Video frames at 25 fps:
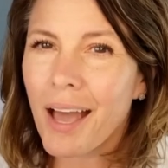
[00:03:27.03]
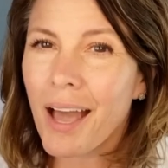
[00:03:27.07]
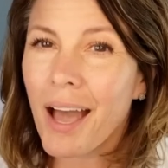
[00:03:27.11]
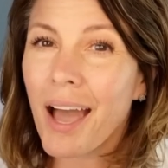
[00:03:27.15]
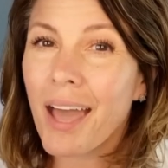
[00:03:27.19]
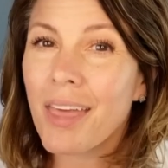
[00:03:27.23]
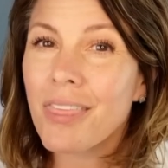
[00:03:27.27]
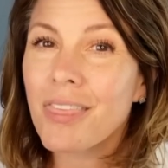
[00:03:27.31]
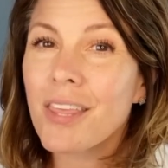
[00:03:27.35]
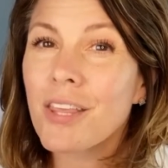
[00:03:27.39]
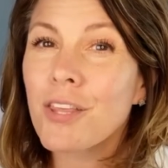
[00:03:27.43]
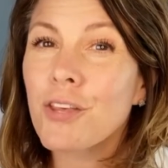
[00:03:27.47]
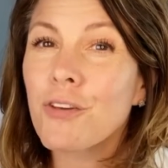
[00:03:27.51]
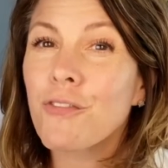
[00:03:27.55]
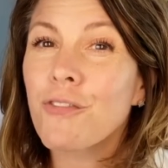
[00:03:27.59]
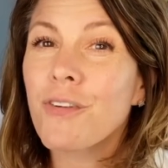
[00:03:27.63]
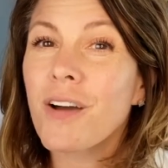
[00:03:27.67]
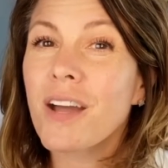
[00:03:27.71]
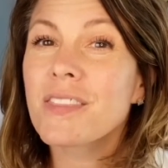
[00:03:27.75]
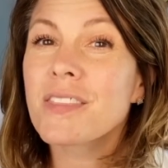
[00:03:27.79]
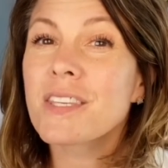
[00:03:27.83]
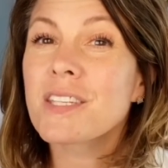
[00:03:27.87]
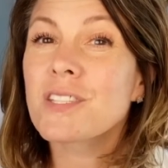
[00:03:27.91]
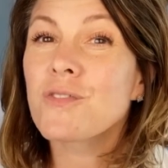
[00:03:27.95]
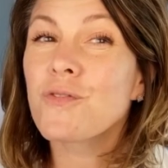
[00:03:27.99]
I think you'll
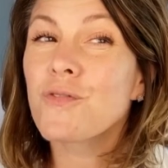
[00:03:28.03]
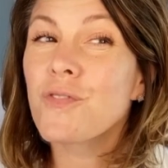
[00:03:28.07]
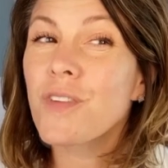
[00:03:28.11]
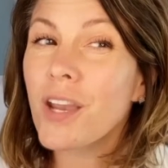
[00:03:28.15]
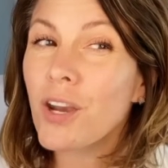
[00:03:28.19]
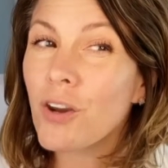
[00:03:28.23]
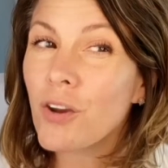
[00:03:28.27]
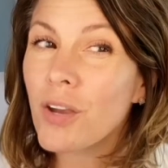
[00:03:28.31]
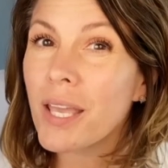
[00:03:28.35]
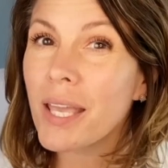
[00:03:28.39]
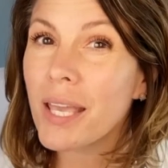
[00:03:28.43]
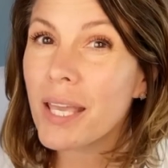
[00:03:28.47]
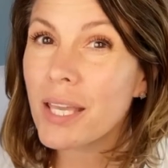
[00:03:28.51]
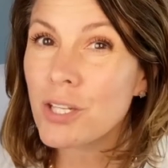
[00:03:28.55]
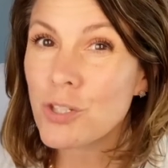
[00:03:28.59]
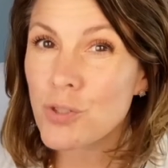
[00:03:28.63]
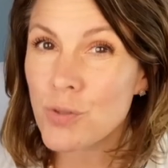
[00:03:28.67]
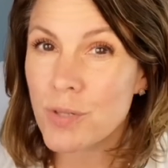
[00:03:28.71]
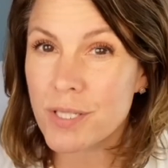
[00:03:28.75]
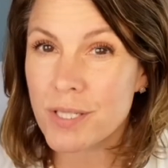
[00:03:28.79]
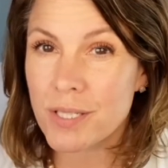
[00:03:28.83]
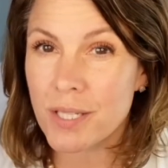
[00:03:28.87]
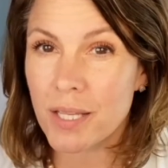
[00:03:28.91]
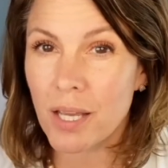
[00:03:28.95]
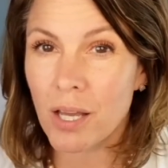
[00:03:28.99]
find this very
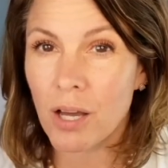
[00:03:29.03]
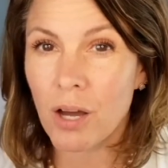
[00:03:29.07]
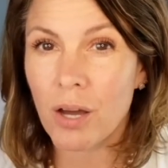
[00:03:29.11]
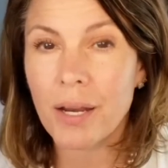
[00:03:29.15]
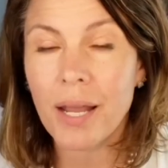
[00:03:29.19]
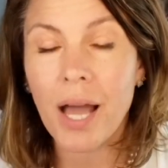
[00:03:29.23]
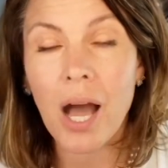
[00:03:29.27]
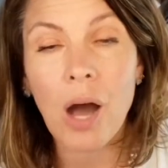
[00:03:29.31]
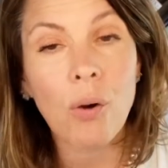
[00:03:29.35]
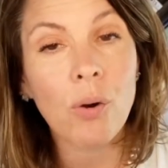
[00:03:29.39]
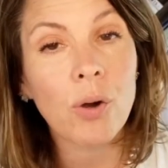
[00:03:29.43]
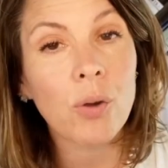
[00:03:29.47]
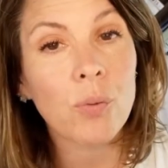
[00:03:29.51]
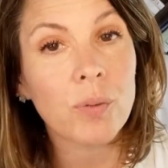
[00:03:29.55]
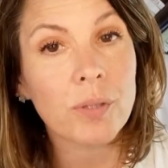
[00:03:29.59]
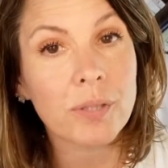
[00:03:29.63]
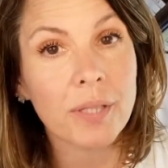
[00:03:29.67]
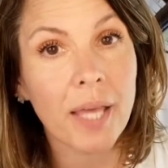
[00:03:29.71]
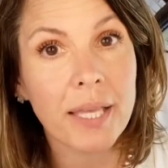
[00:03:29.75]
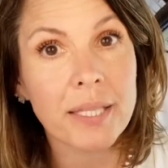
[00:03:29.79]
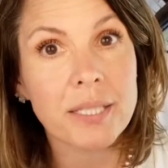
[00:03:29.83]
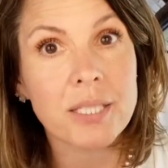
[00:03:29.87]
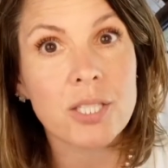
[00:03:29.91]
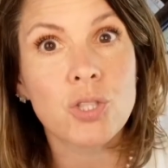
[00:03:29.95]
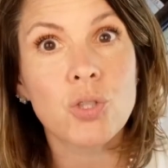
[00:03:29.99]
interesting on how it
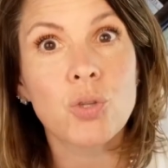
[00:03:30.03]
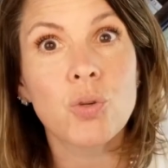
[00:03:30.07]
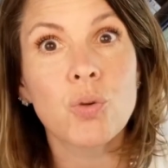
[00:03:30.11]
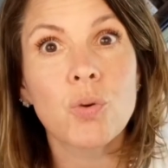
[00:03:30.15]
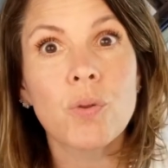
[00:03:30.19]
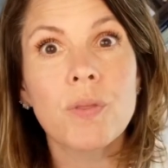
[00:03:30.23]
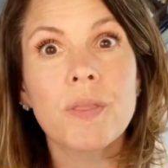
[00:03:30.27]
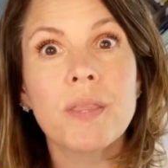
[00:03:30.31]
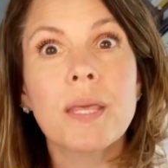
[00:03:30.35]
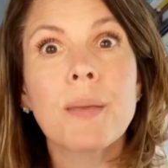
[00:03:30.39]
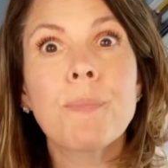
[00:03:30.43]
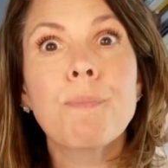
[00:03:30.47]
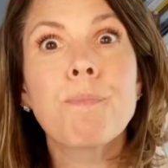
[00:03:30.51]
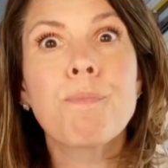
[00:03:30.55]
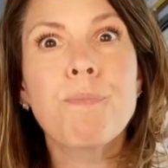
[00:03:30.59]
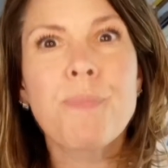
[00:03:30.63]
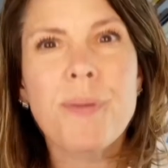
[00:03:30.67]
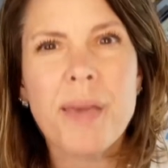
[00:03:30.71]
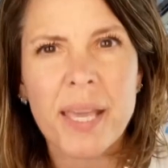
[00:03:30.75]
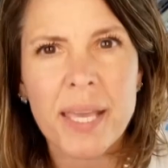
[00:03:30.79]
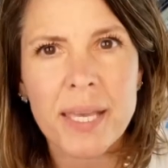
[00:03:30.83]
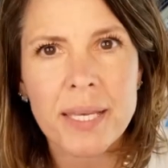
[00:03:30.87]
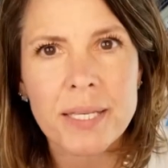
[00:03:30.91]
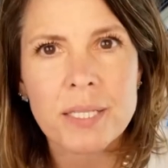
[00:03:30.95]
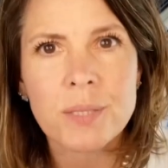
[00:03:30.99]
relates to the
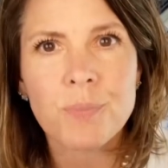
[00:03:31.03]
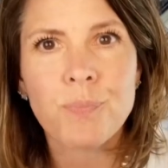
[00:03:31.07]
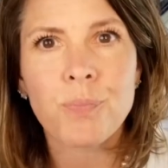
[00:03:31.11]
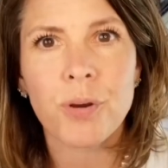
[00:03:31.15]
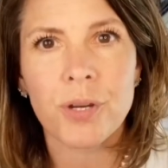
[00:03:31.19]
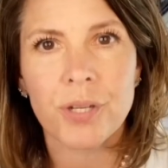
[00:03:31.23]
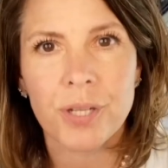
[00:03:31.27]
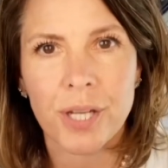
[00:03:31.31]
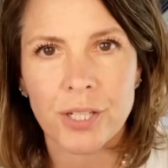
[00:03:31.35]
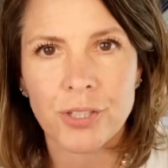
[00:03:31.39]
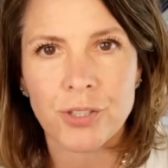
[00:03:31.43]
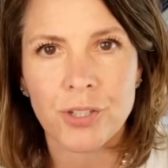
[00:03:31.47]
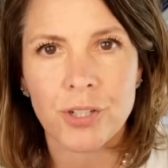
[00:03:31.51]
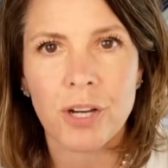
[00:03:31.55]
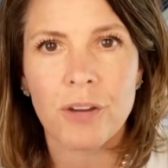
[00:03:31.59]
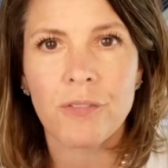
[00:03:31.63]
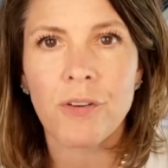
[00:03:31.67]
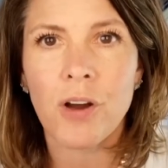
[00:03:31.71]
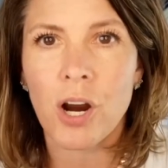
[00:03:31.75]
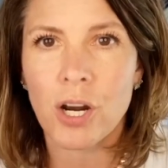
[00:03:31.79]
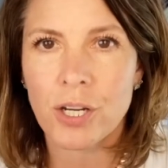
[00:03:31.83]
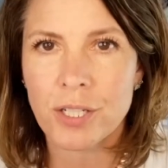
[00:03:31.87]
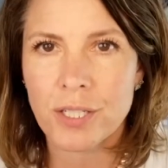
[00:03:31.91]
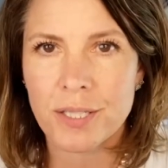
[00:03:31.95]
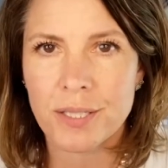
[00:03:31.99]
biggest predictor of
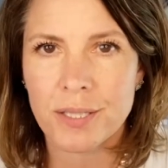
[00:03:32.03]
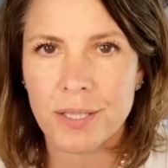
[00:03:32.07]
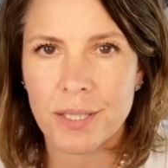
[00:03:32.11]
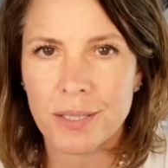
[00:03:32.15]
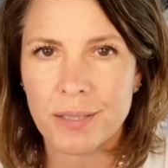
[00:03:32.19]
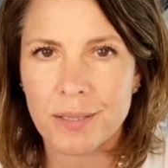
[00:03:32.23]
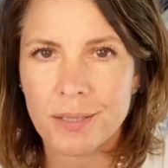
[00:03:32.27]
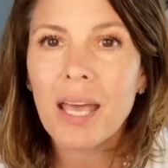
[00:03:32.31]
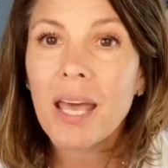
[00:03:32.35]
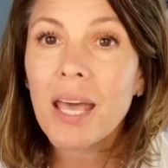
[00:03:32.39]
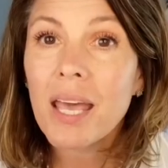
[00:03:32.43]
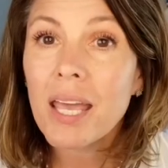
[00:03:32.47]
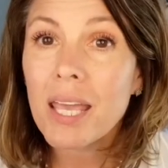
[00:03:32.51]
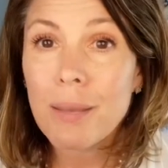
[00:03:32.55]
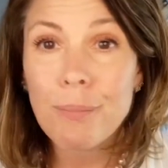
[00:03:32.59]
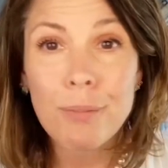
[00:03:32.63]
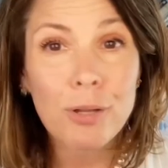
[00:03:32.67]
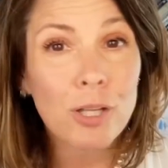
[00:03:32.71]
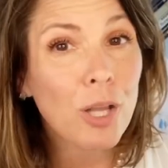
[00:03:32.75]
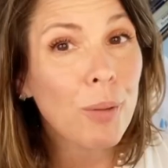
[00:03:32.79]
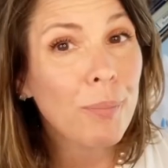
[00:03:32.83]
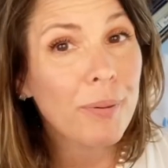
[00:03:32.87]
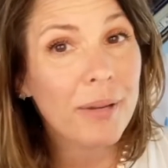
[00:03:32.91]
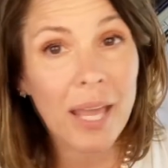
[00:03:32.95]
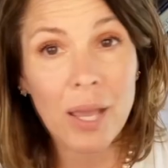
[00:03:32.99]
heart disease.
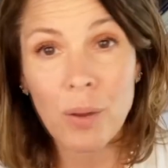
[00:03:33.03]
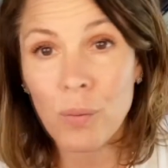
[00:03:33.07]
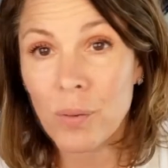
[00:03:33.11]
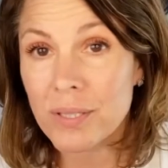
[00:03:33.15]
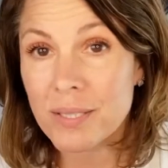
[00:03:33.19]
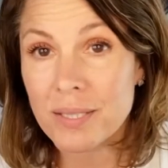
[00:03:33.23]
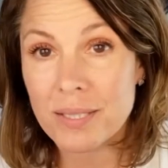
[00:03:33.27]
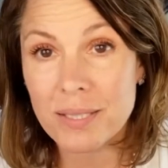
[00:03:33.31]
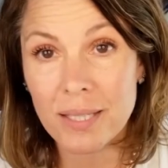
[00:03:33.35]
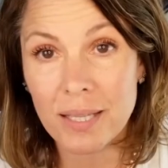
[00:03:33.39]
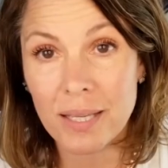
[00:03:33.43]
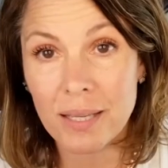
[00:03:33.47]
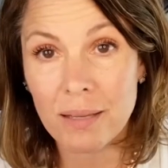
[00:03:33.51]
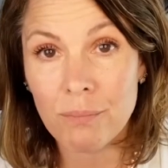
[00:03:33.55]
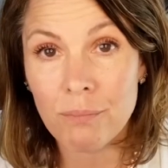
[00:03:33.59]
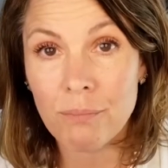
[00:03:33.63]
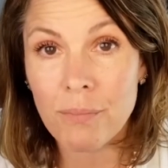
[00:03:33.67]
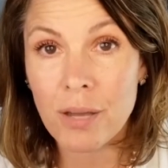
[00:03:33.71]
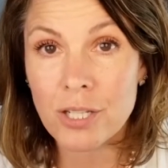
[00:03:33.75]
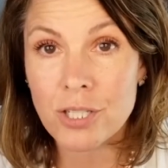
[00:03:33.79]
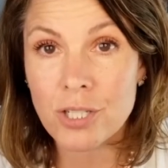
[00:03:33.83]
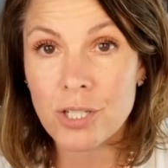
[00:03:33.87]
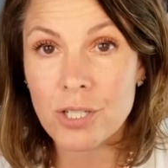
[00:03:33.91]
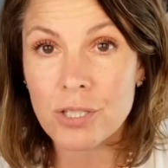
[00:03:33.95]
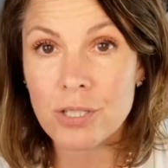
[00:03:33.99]
Hemoglobin A1C
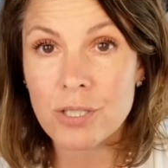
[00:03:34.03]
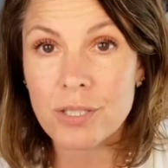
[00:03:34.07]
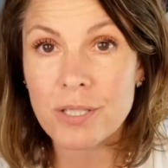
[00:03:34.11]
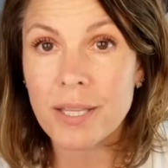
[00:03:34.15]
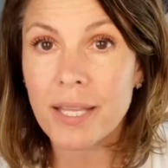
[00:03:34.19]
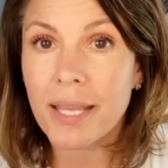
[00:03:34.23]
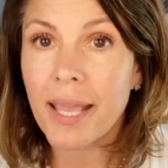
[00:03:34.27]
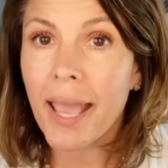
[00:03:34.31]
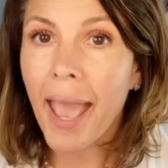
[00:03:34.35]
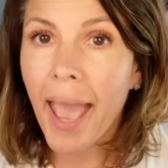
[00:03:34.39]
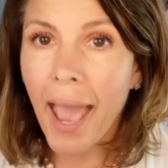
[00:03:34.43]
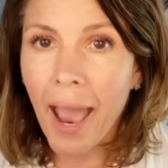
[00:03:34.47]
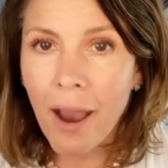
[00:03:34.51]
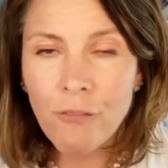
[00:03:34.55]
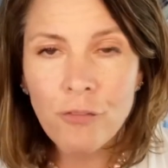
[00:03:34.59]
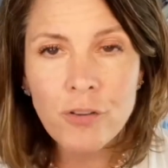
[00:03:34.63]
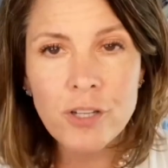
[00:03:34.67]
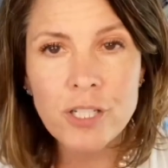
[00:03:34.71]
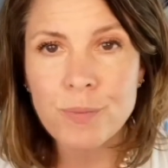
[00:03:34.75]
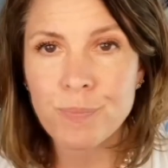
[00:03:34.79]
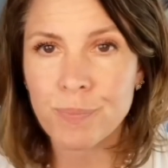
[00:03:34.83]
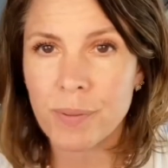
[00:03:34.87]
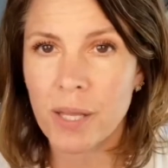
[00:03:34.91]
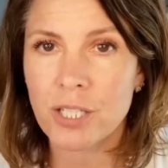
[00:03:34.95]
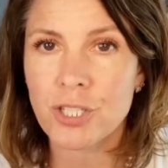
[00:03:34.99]
measures the
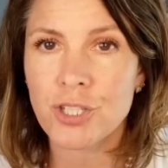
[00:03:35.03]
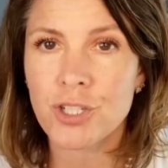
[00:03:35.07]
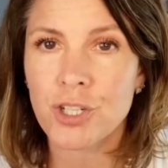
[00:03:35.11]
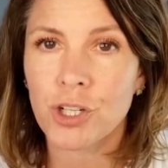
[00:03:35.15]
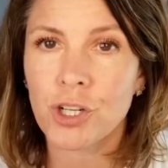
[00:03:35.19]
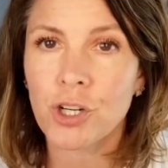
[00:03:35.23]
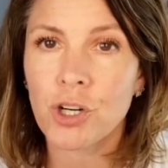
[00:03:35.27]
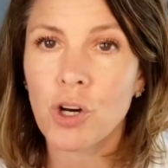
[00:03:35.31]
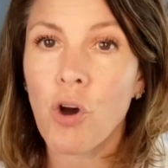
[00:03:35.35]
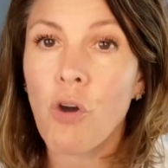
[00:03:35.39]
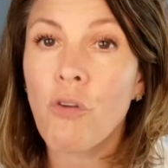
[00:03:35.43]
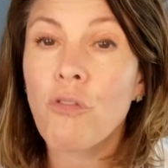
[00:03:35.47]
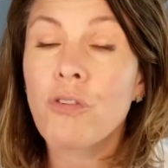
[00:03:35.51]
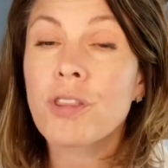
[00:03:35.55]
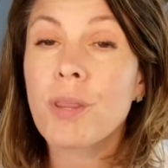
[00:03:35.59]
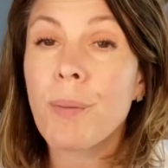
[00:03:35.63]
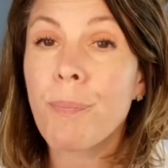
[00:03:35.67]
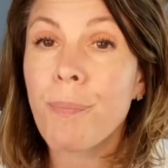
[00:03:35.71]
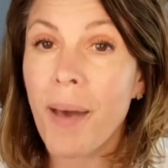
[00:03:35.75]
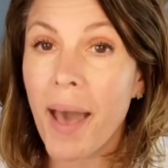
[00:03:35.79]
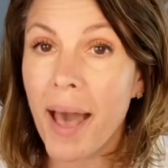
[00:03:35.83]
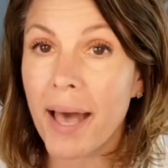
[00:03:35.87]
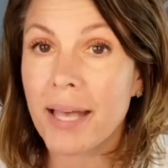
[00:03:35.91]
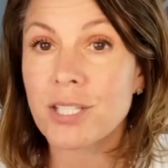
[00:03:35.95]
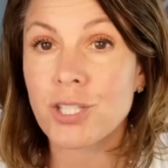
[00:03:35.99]
average blood sugar over the
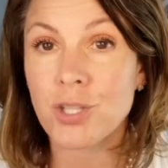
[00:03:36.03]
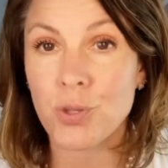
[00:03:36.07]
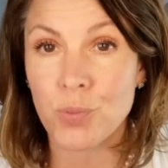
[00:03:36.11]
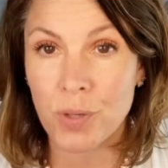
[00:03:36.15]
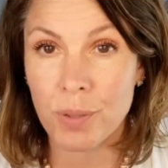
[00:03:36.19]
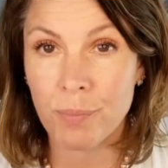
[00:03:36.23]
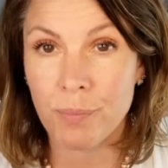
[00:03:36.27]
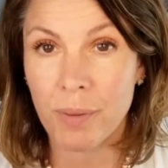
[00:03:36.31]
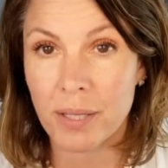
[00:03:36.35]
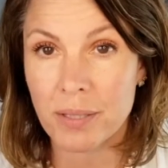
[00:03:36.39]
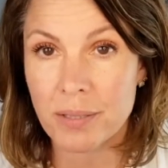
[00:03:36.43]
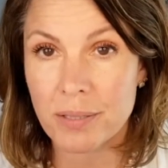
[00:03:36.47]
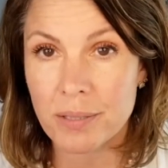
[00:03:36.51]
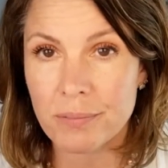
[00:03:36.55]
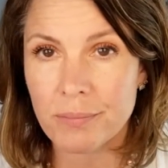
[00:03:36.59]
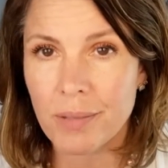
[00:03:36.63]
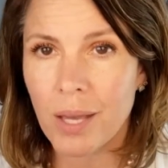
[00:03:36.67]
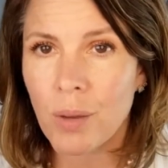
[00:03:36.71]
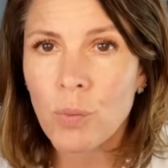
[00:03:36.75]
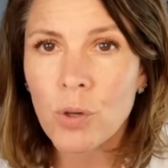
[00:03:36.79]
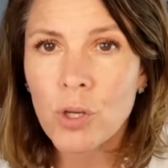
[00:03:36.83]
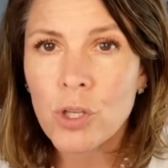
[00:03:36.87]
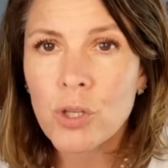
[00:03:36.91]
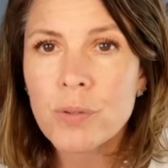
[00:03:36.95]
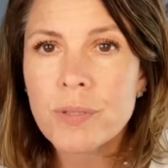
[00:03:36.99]
past 3 months, and
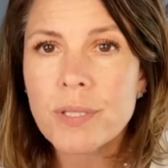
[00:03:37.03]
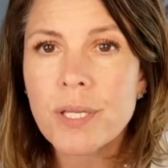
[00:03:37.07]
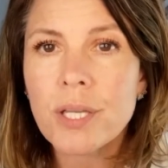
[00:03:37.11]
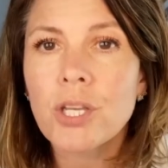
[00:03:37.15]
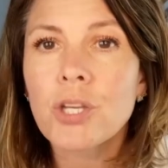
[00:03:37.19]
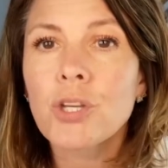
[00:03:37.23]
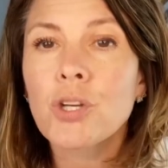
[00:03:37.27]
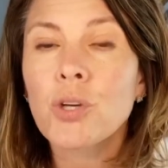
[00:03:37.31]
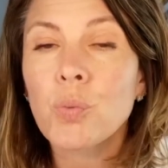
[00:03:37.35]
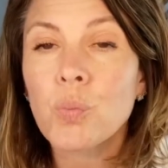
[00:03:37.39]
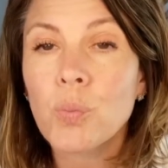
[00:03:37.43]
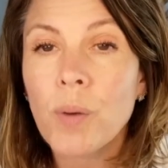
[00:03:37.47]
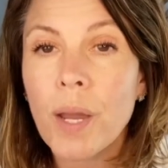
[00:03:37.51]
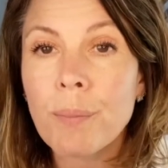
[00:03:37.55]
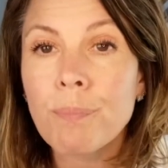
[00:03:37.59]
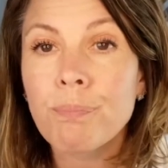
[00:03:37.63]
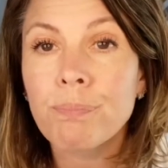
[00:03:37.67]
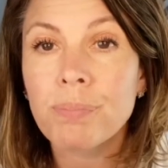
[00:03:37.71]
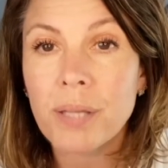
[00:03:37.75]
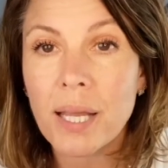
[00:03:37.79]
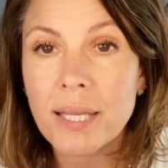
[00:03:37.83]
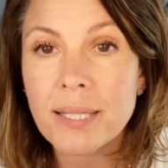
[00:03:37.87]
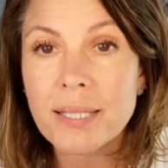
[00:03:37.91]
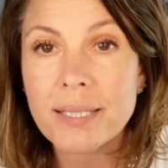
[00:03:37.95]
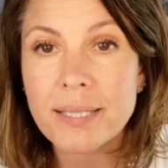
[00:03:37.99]
we're using your red
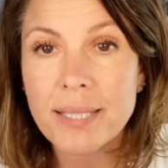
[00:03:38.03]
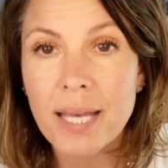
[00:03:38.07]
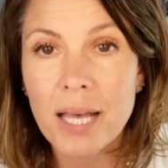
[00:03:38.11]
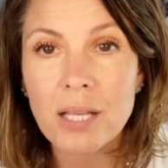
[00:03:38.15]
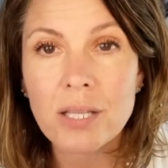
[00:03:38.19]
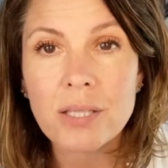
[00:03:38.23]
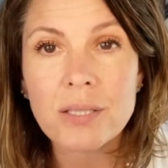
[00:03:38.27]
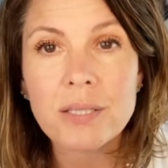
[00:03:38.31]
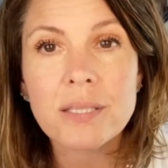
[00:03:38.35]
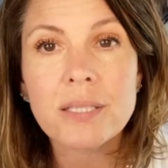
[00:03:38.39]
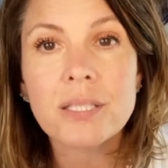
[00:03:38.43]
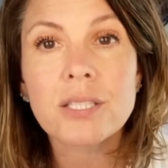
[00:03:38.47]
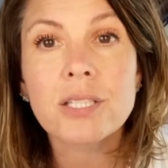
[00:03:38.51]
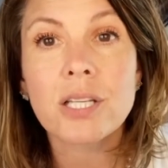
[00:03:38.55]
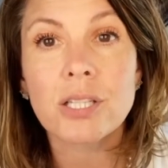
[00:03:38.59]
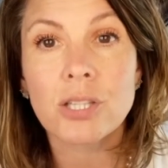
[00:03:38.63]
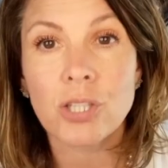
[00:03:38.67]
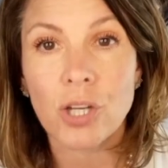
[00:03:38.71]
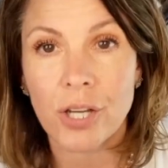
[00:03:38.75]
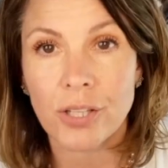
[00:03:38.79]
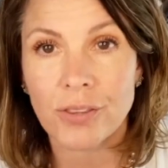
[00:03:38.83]
blood cells to look at